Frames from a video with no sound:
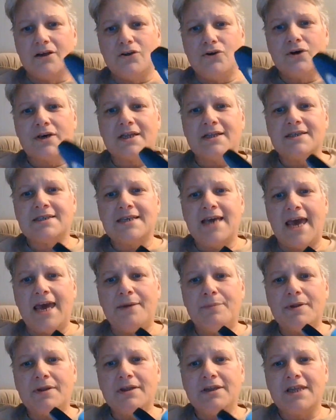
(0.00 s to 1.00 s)
You can
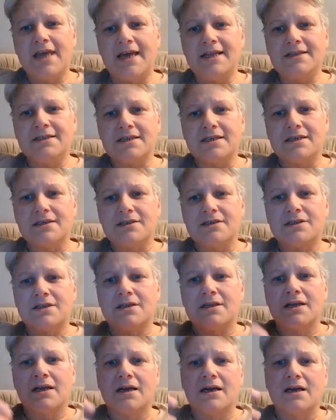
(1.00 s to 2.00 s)
tape lenses
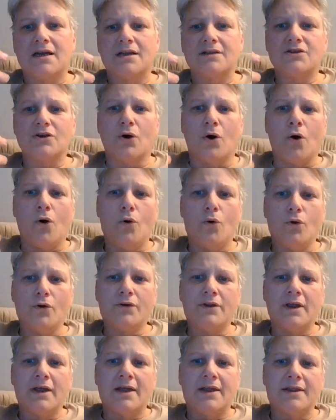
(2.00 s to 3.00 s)
to
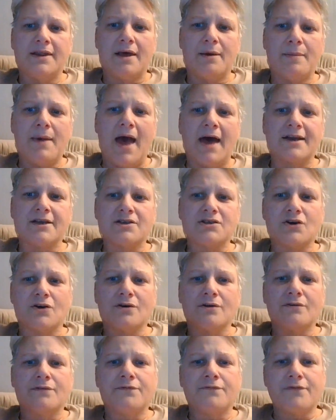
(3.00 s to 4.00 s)
hold them at a
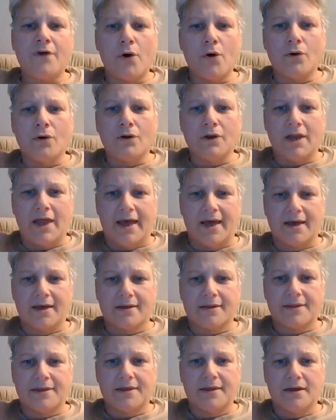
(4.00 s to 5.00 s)
certain focal
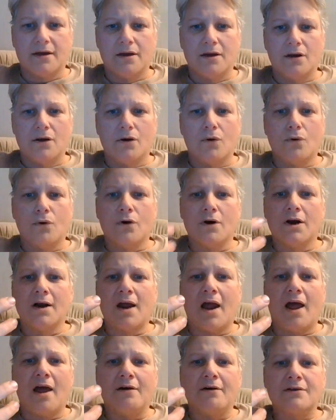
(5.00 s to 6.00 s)
length
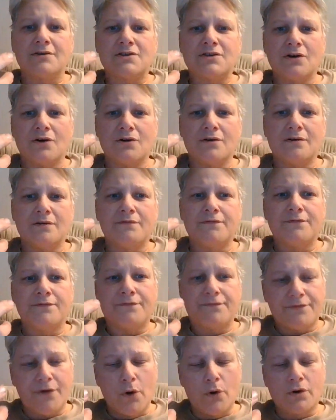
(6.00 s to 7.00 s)
or a certain
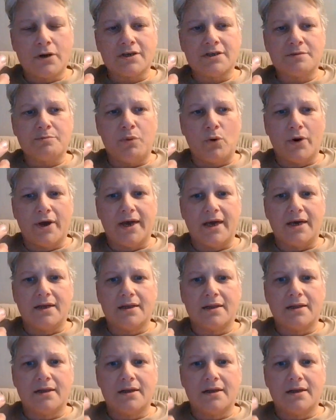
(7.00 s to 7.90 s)
focus point.